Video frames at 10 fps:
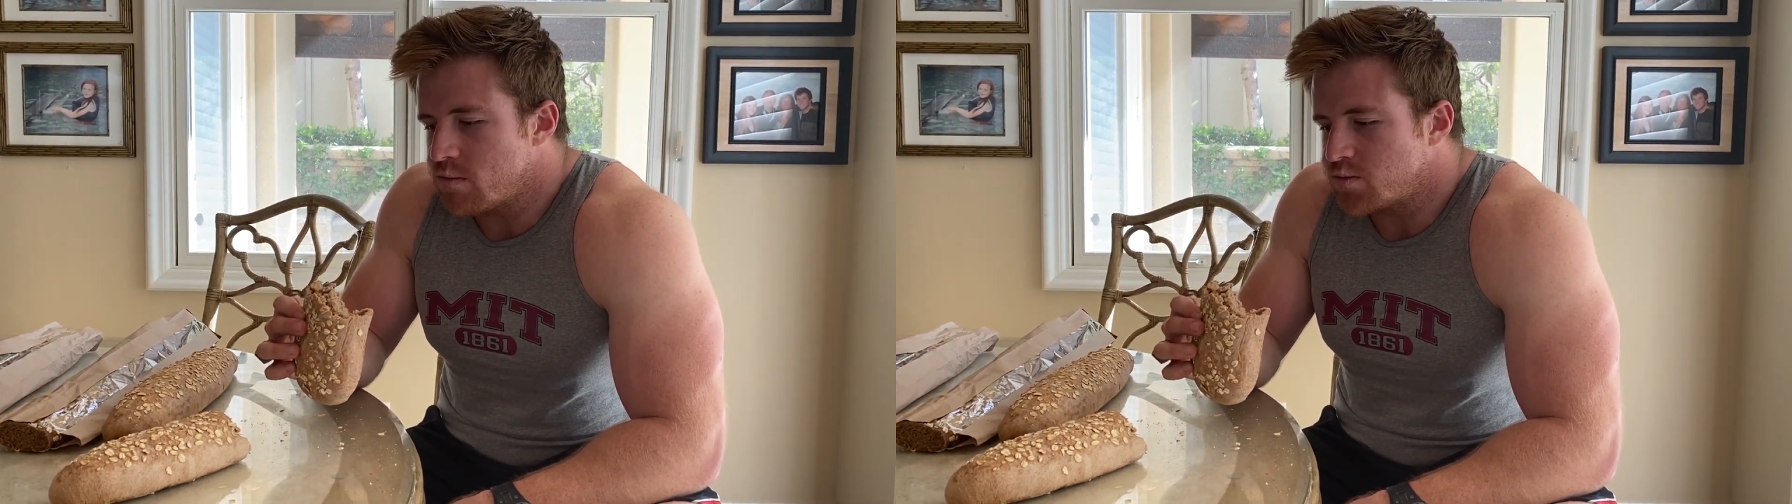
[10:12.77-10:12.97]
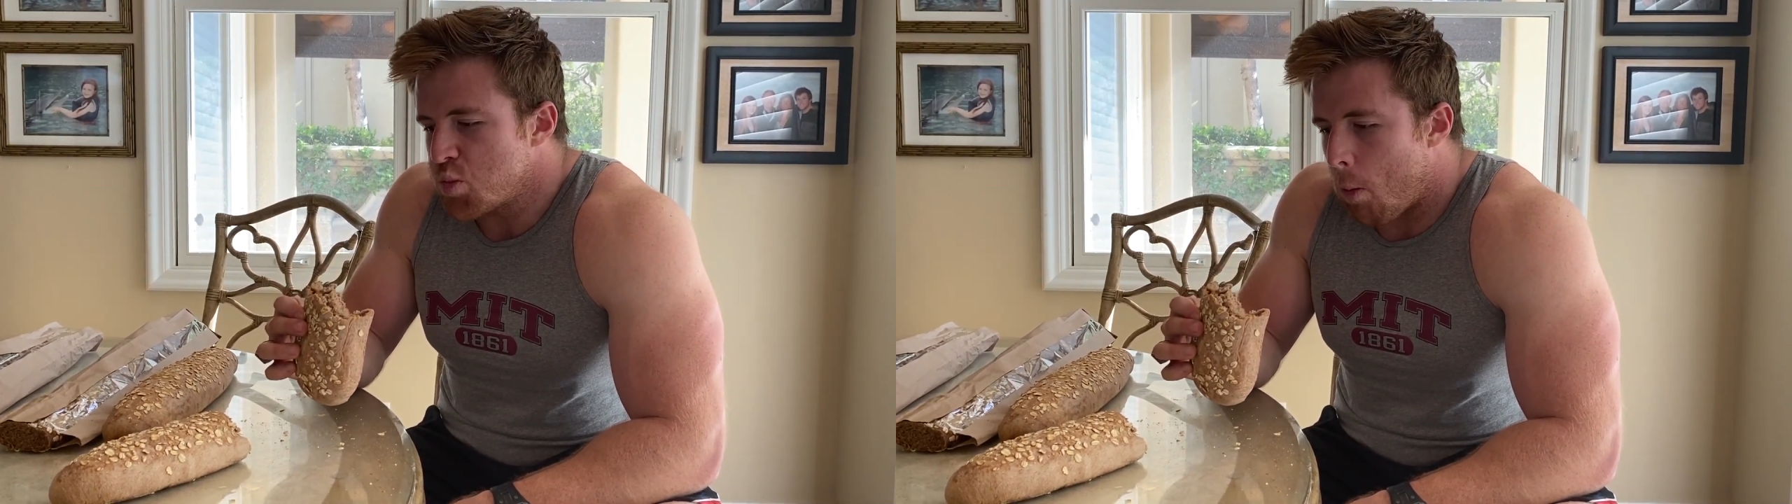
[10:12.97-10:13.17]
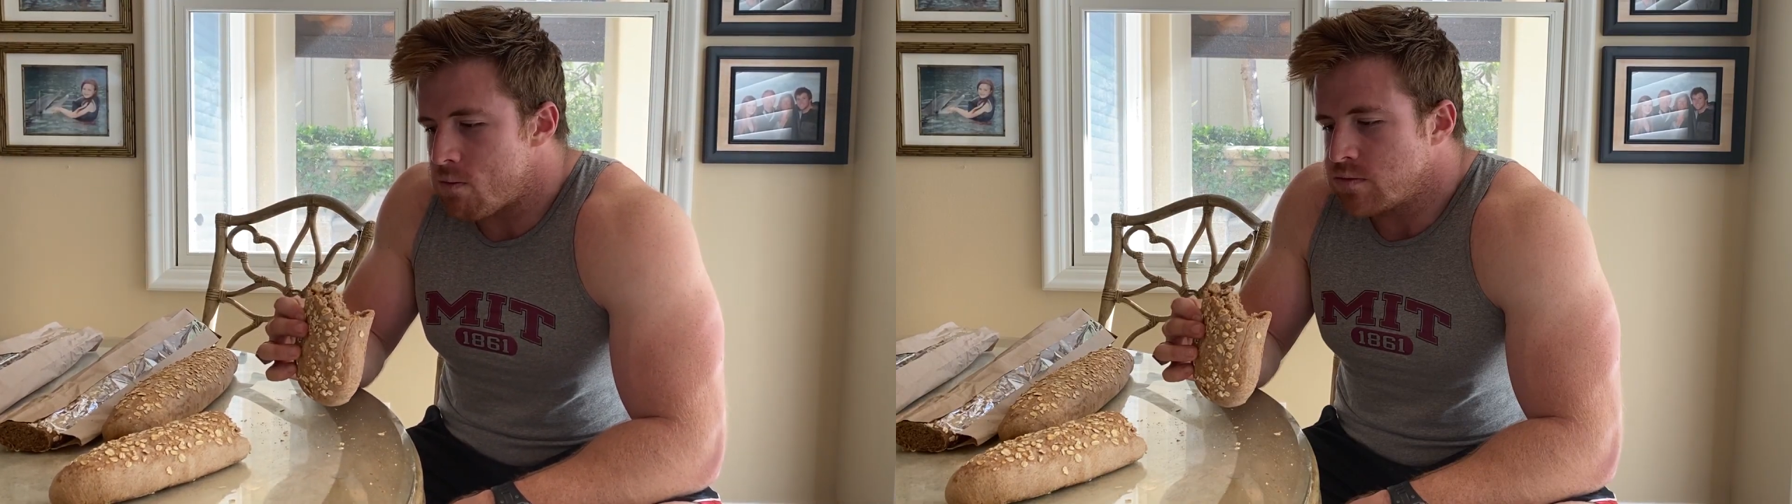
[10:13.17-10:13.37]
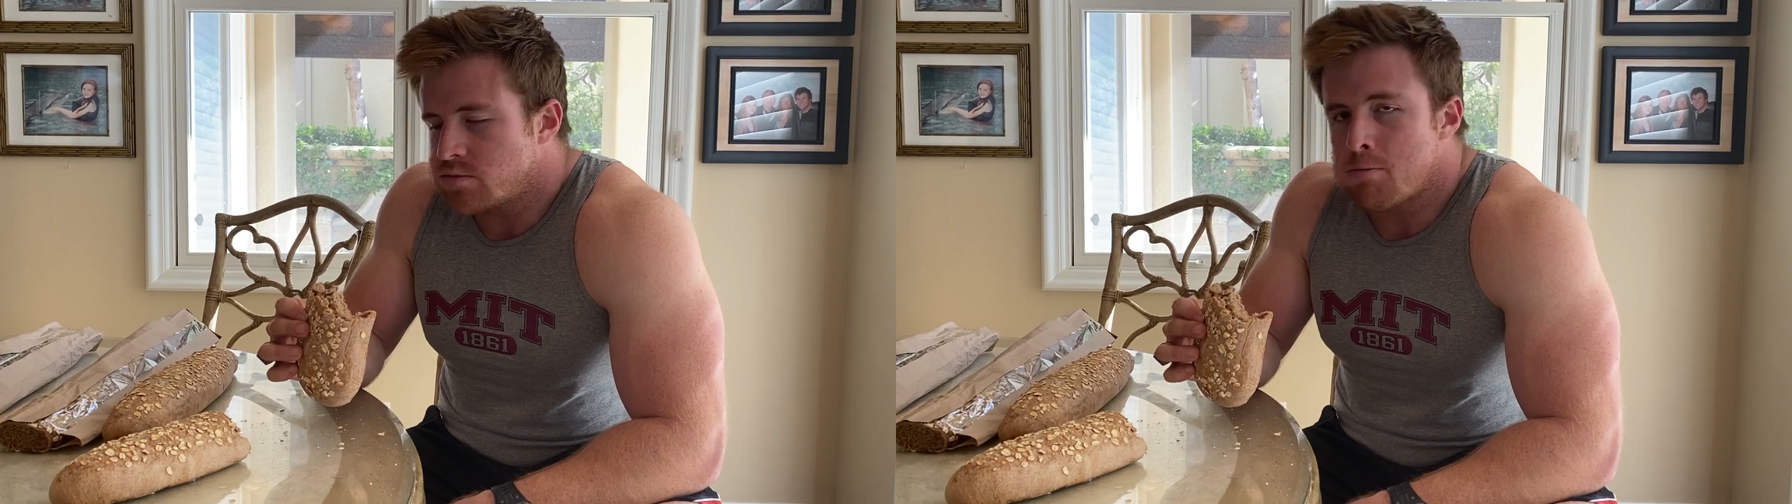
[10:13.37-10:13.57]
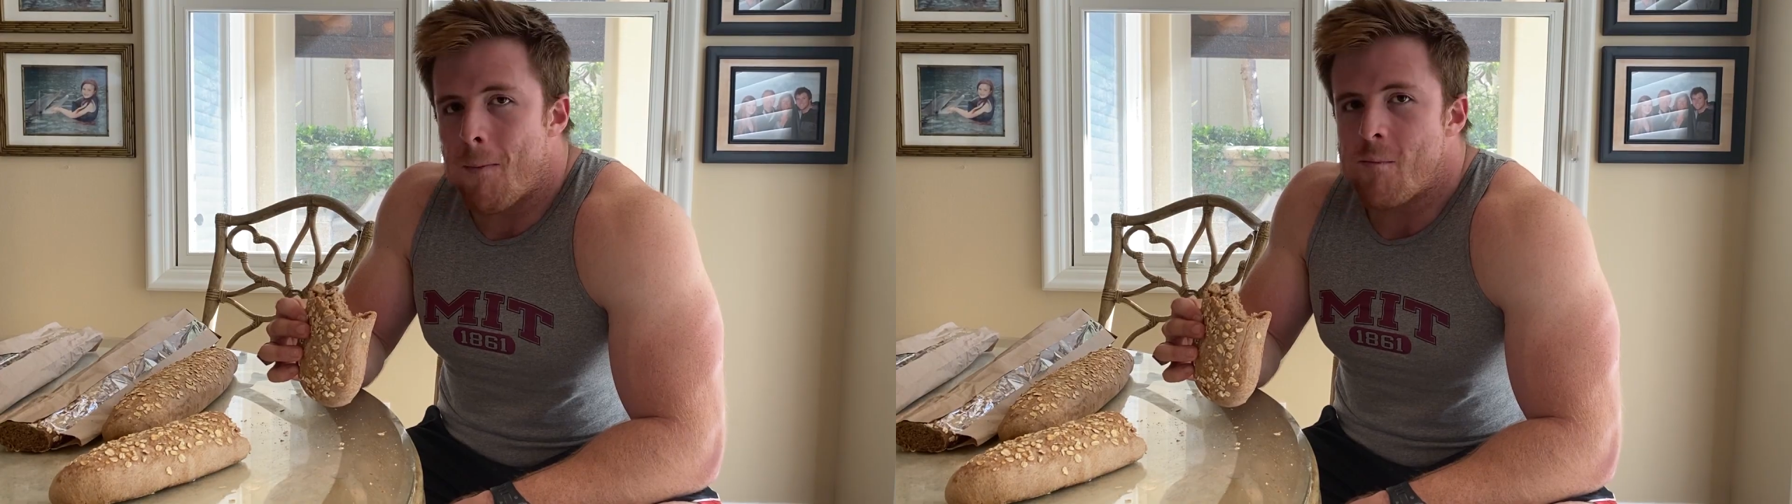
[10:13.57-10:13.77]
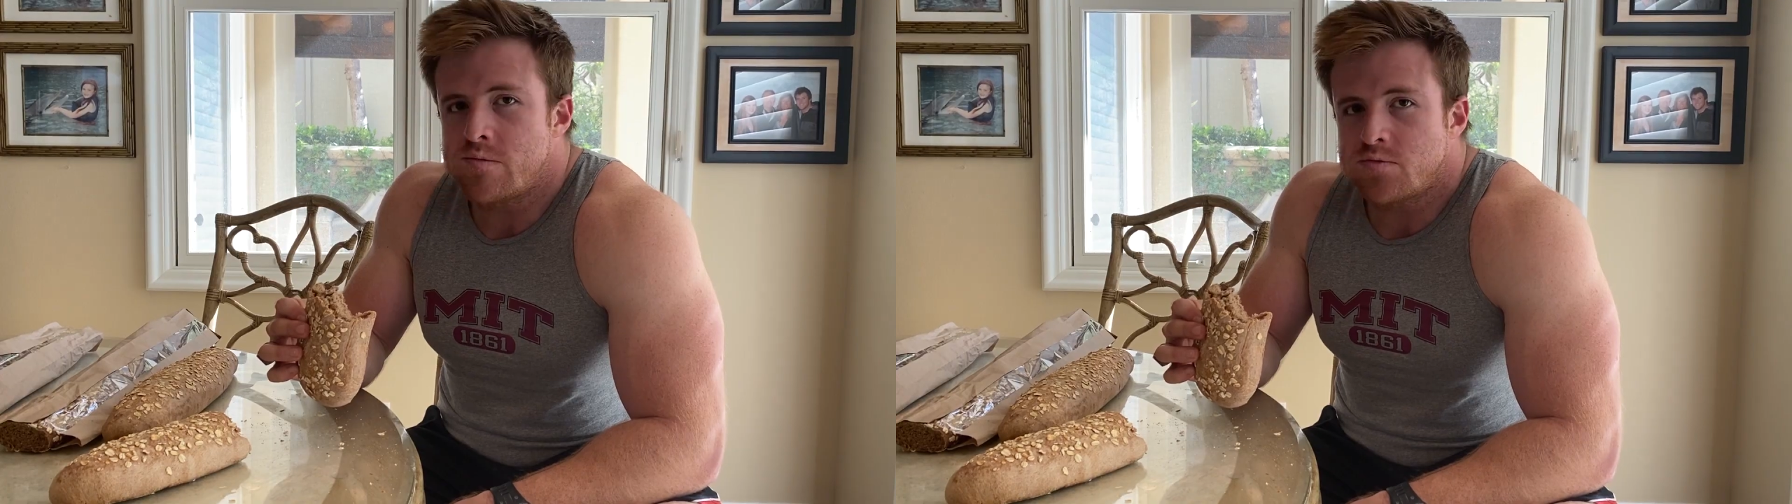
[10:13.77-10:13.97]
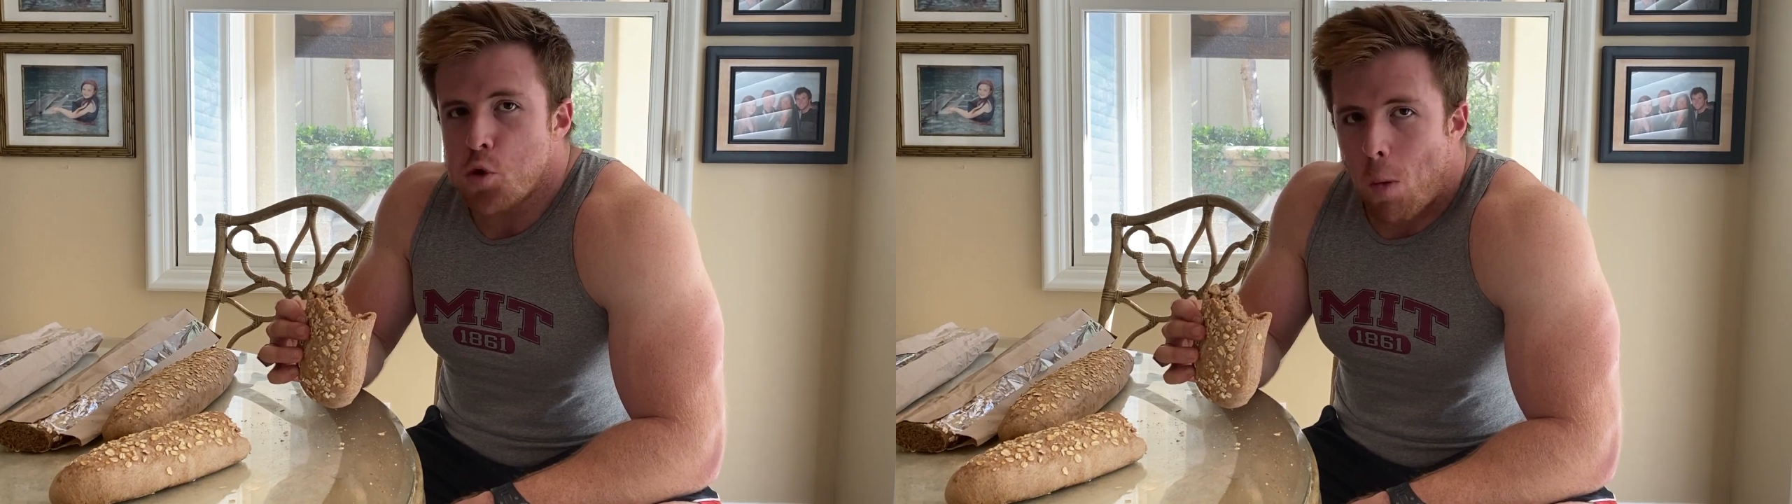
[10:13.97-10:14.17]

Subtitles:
of Red versus Bread?